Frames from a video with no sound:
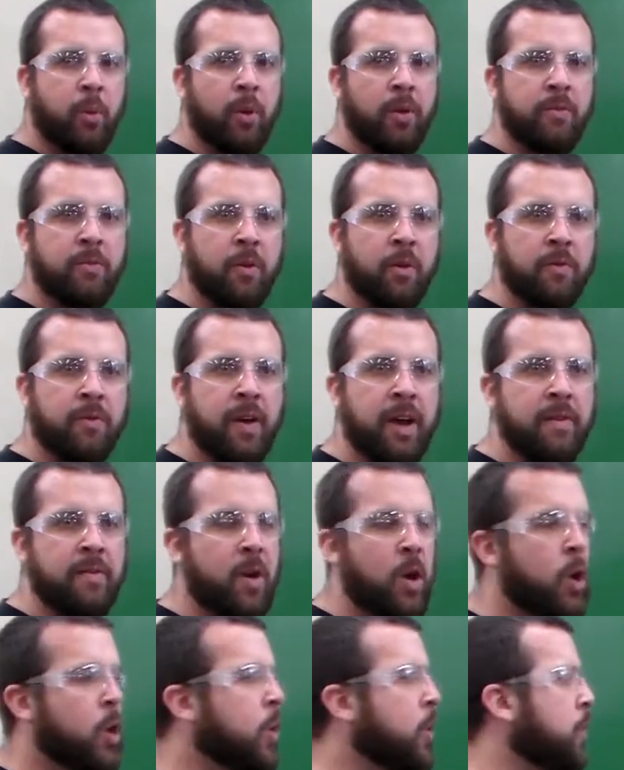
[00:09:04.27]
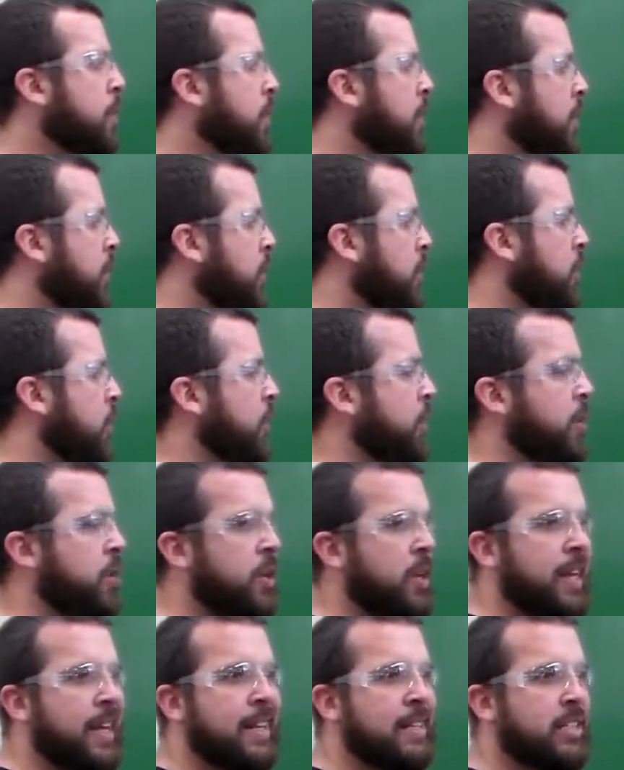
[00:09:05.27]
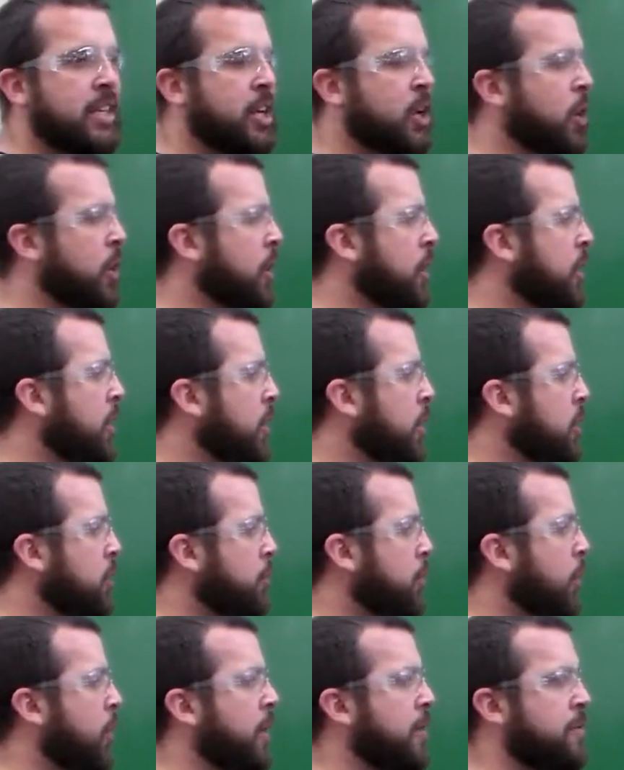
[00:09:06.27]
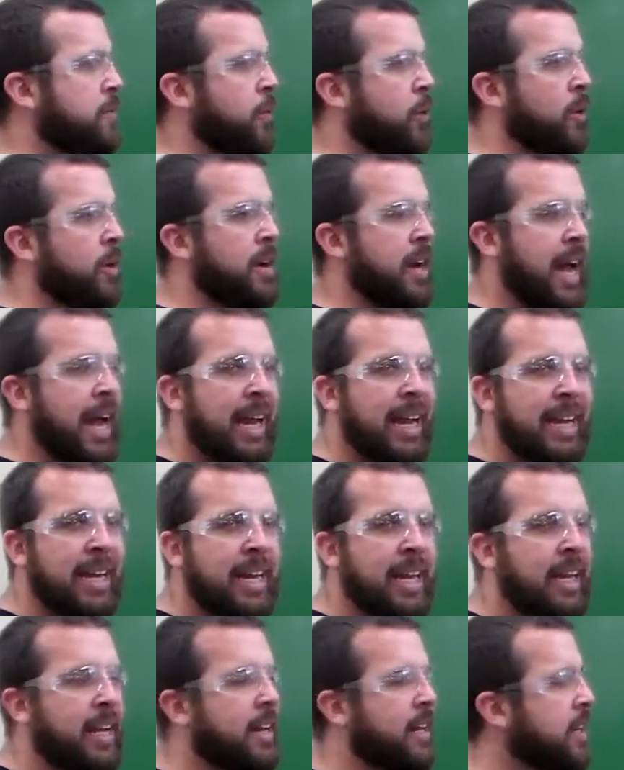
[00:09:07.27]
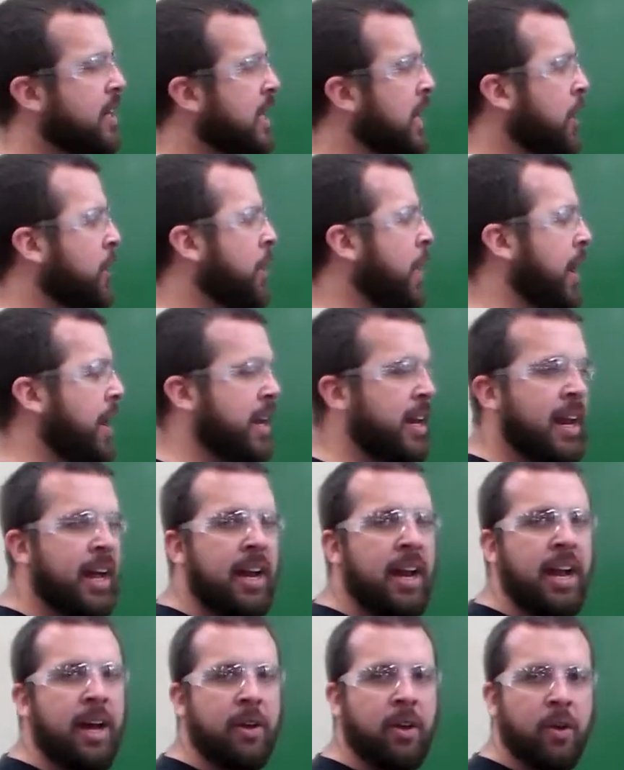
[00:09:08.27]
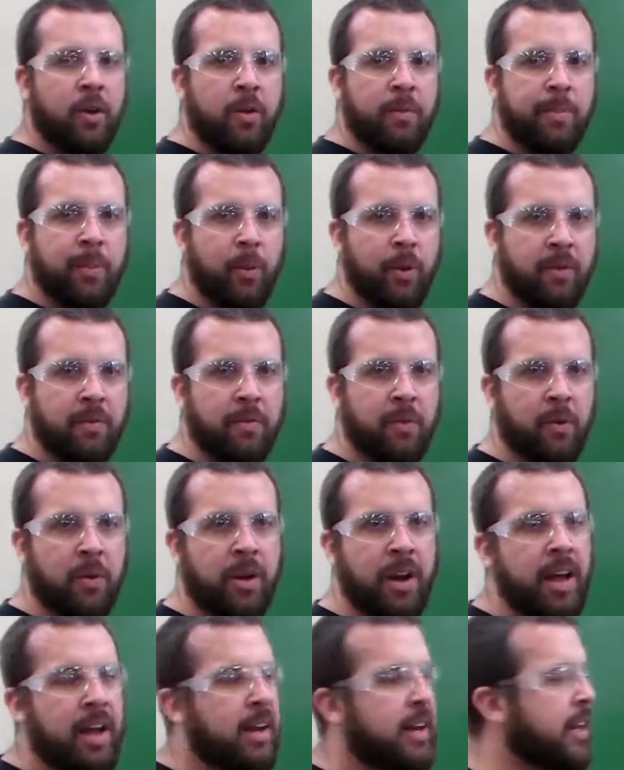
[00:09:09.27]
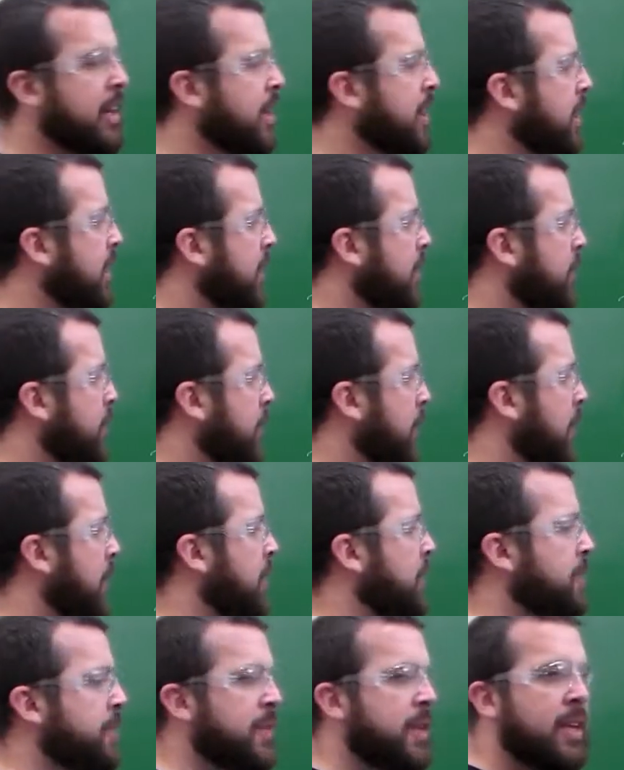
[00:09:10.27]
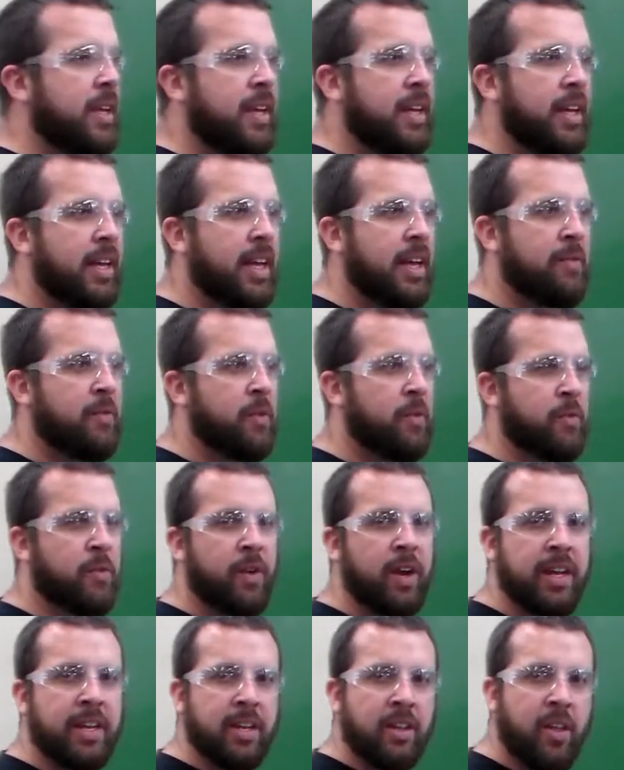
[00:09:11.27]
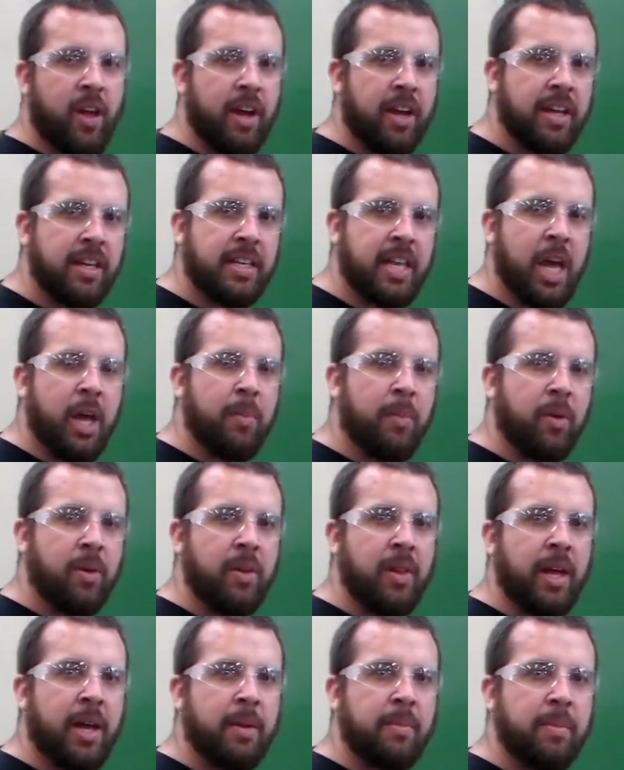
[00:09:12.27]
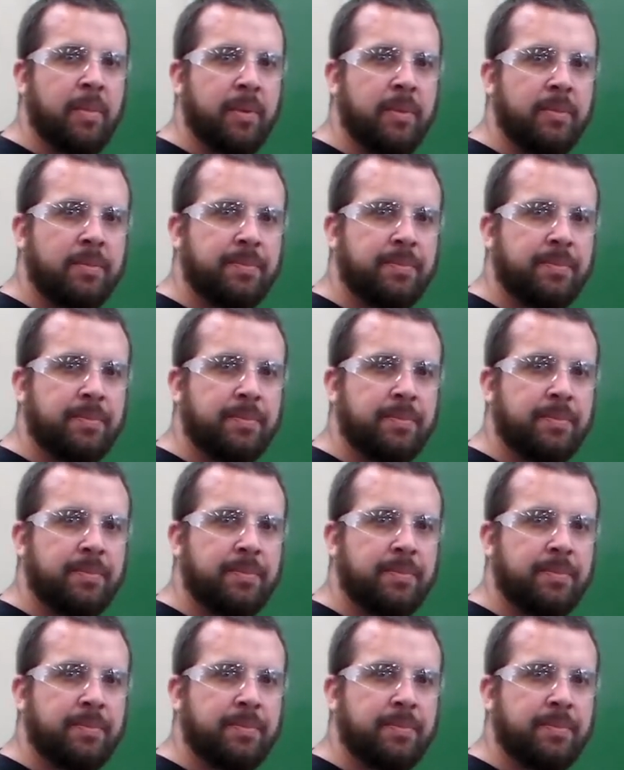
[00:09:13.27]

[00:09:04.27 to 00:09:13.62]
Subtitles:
0.450. You know, you could easily go to 0.490. Now, why did I not go to 0.490? Well, if you forget to lock a table clamp